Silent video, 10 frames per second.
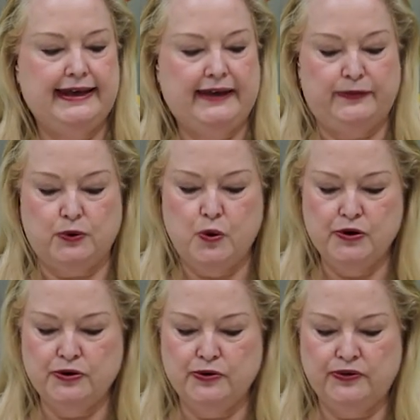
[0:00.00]
at the
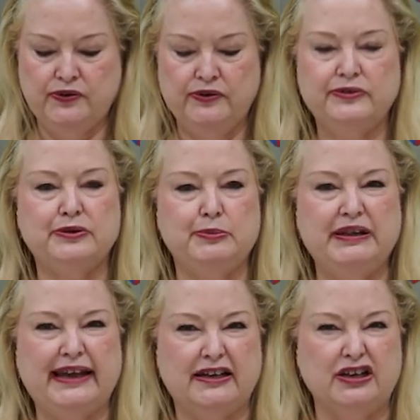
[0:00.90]
corners to
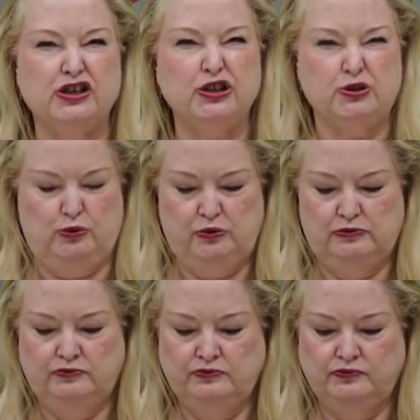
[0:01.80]
be like a glue